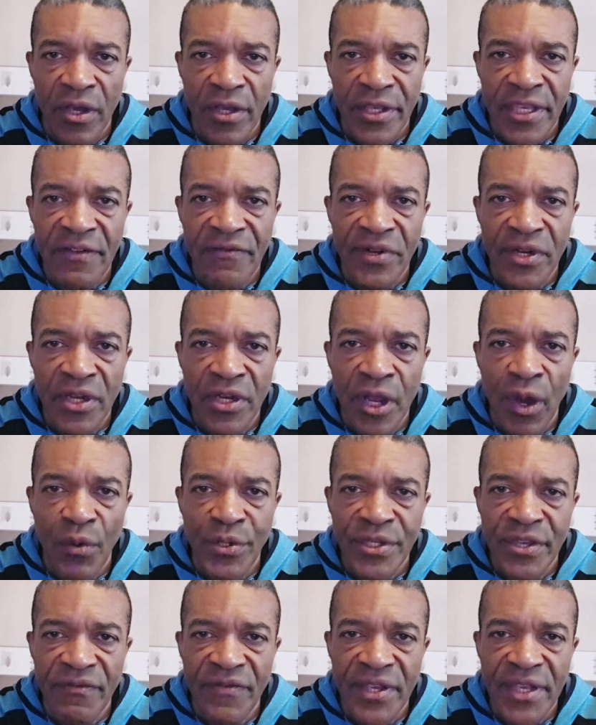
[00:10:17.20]
given a
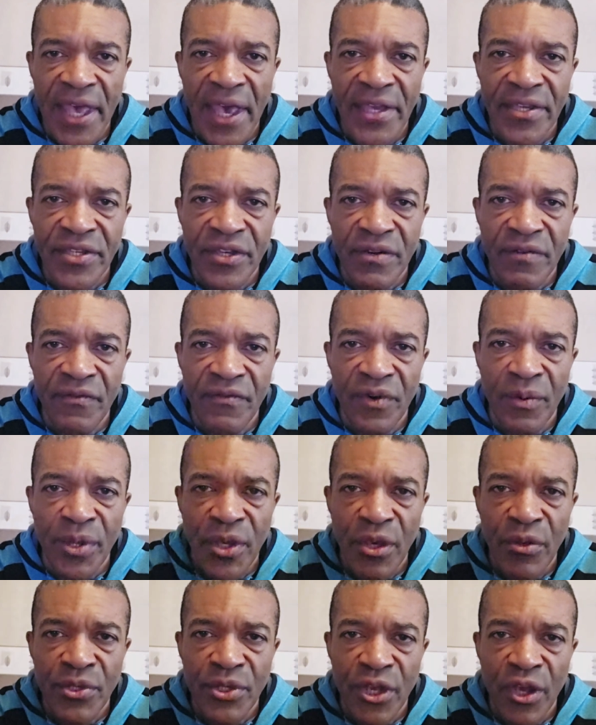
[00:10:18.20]
notification from
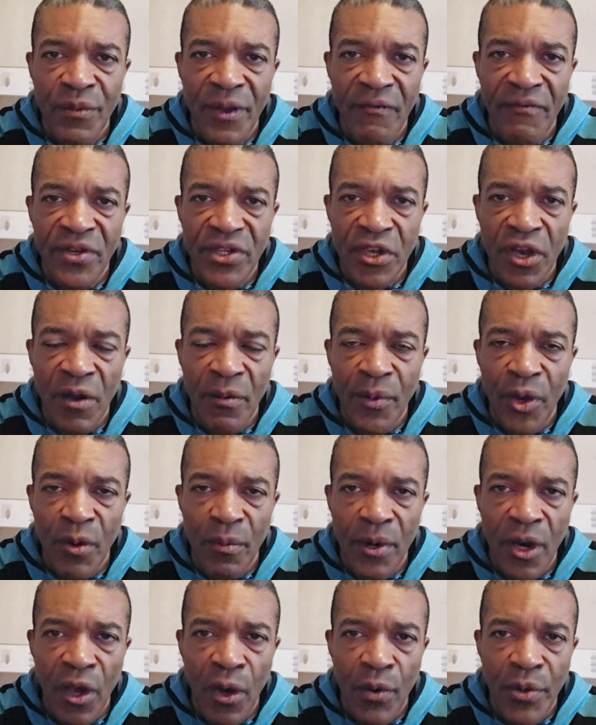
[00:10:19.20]
YouTube every time I
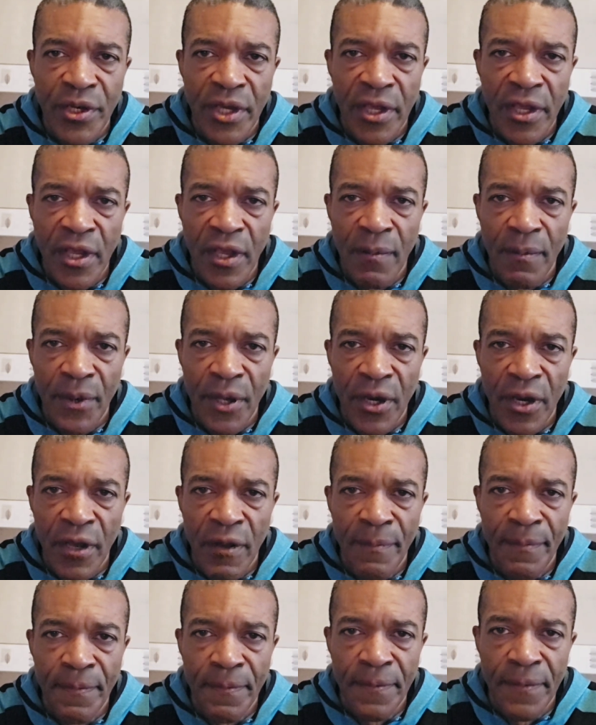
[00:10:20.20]
upload. But
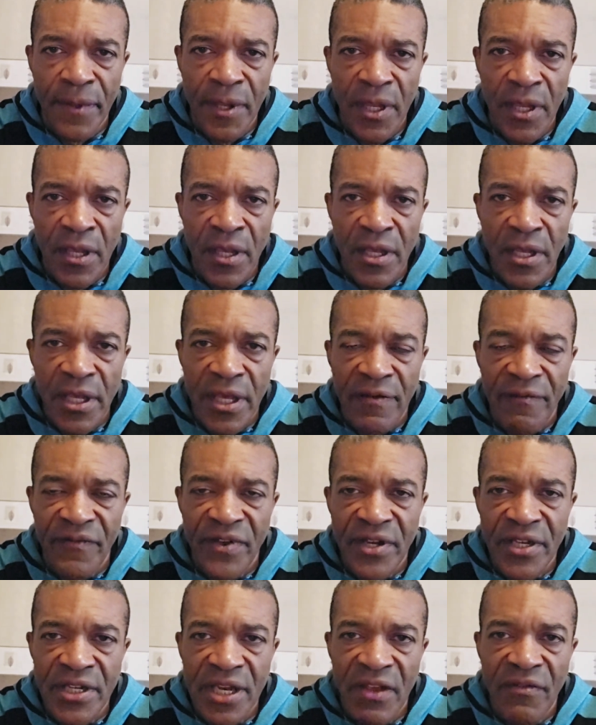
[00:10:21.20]
it
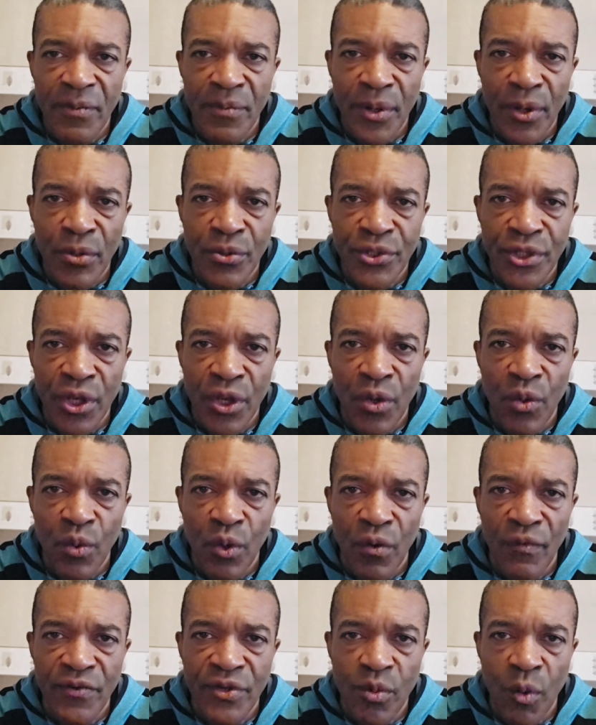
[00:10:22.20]
finished Liverpool 2,
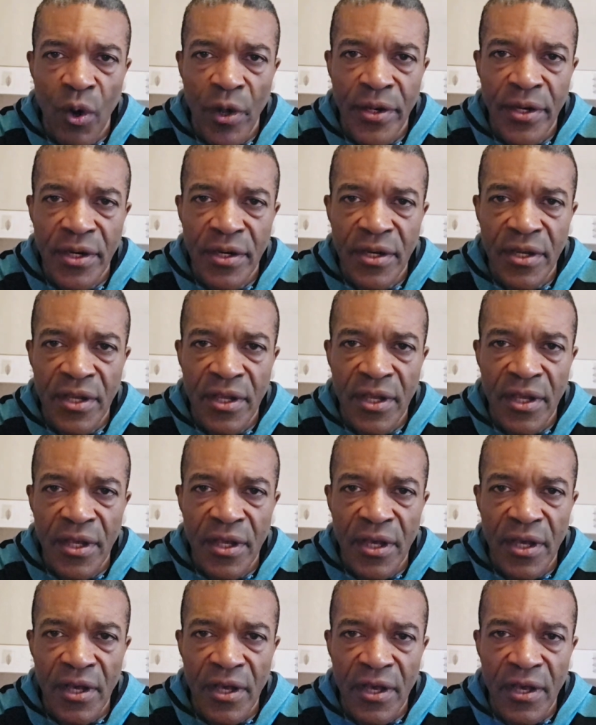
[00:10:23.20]
Wolves 1.
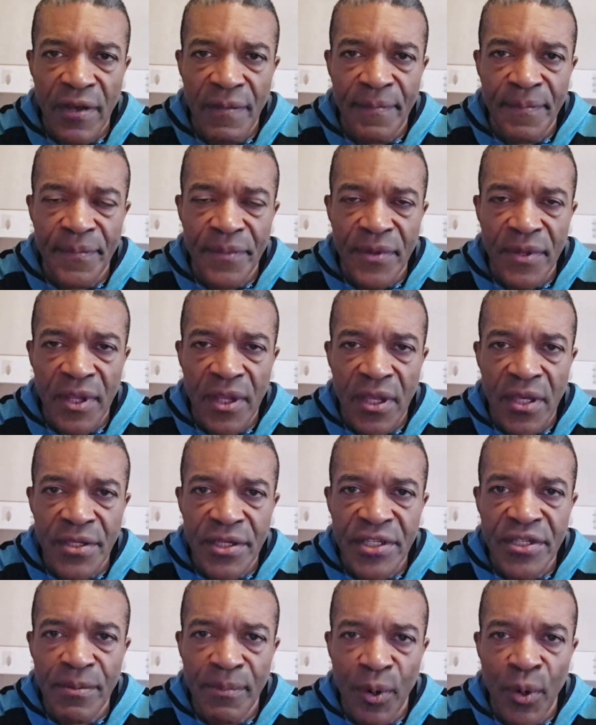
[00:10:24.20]

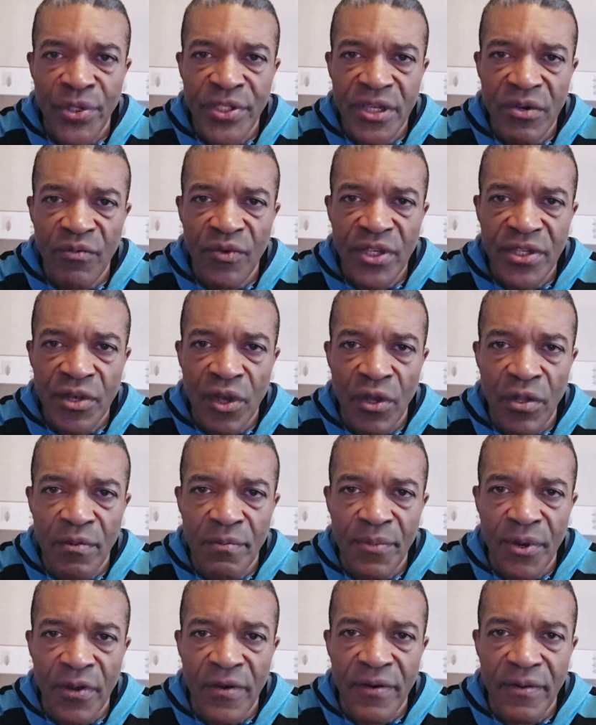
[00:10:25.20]
Disappointing result,
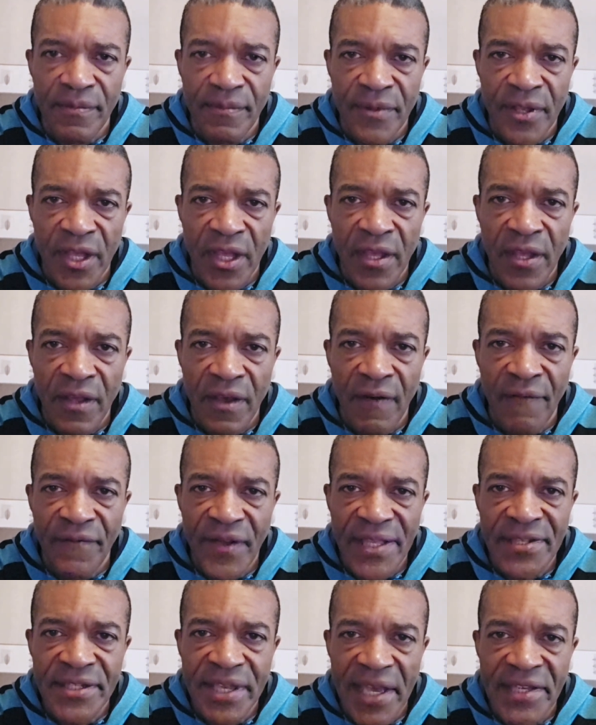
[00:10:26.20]
but a
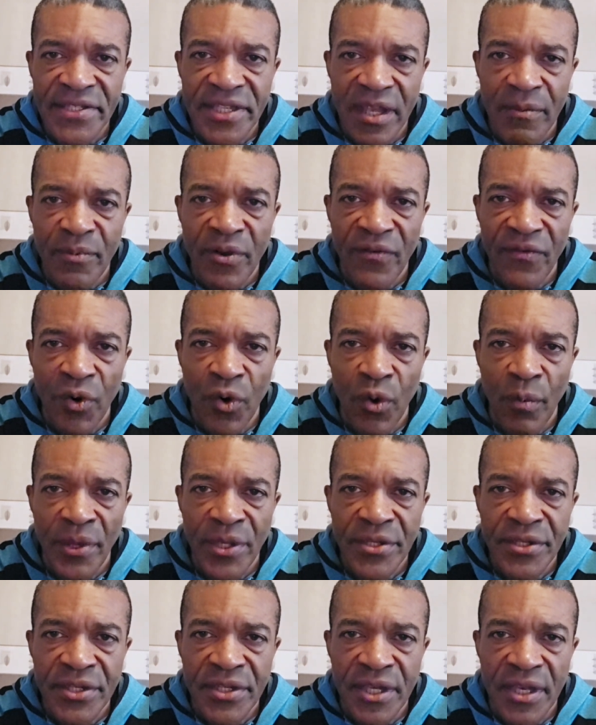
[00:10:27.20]
fantastic
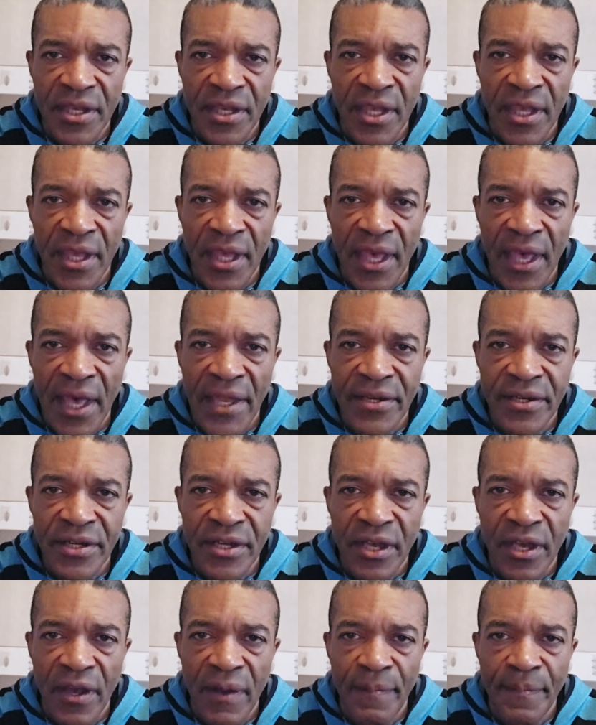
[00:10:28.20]
performance. And
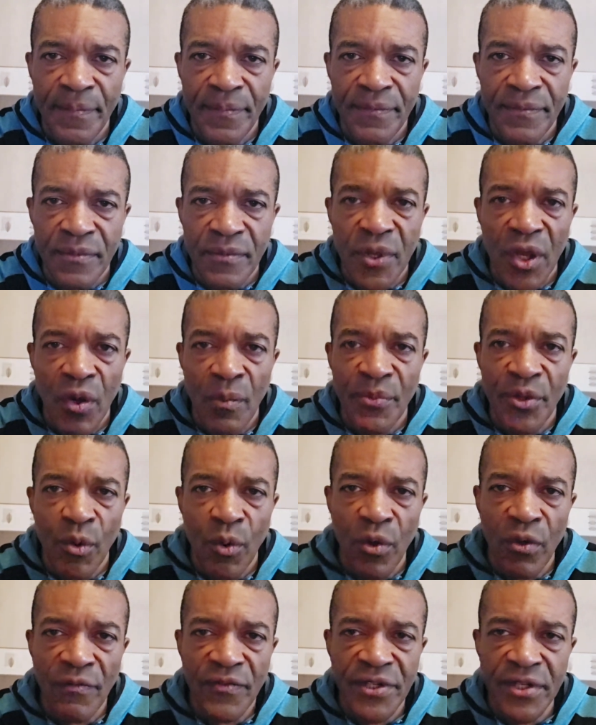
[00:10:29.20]
up the
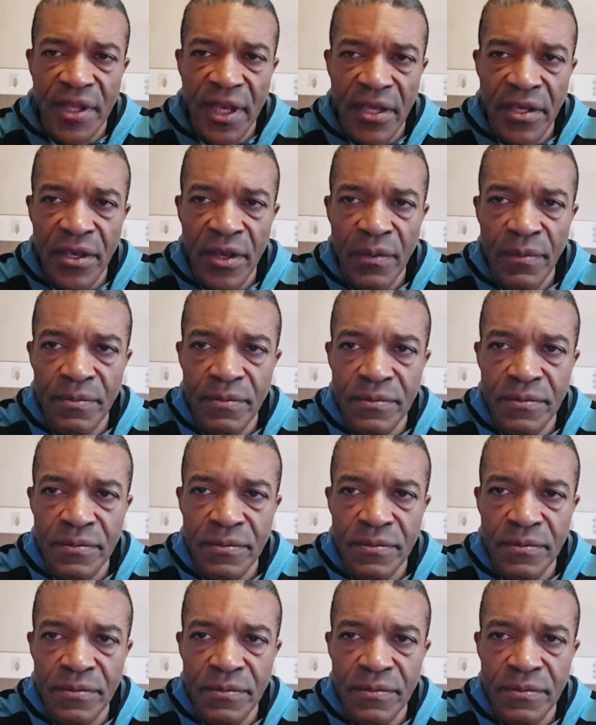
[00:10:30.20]
Wolves. Thank you.